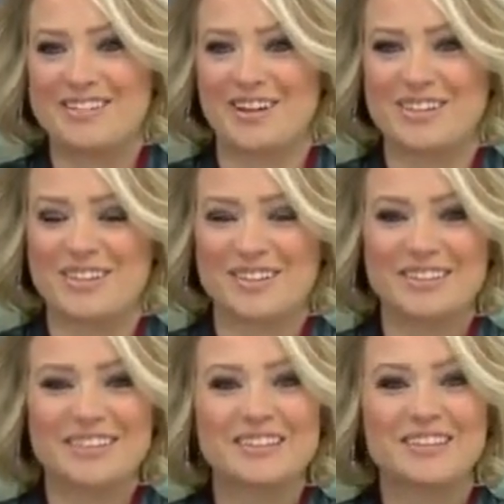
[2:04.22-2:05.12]
are
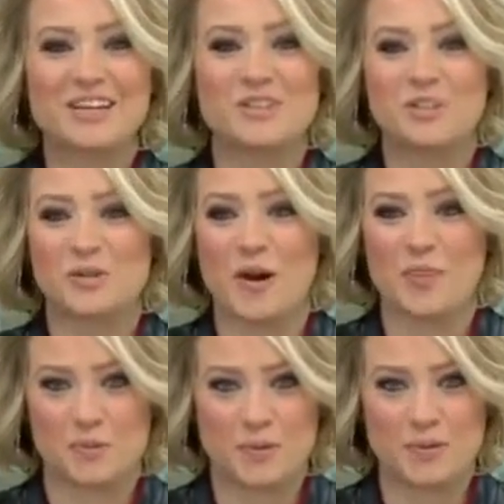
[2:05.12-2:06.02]
still a little unsure
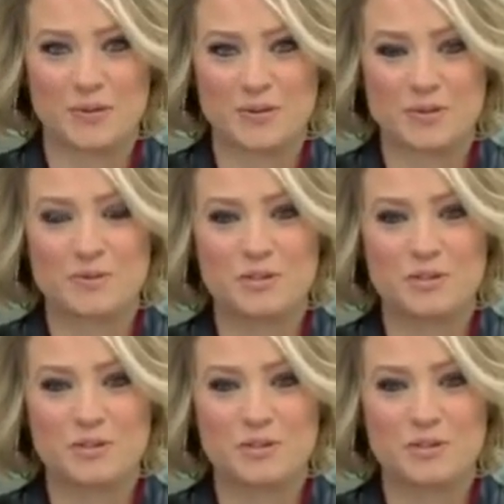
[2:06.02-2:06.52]
on the rules.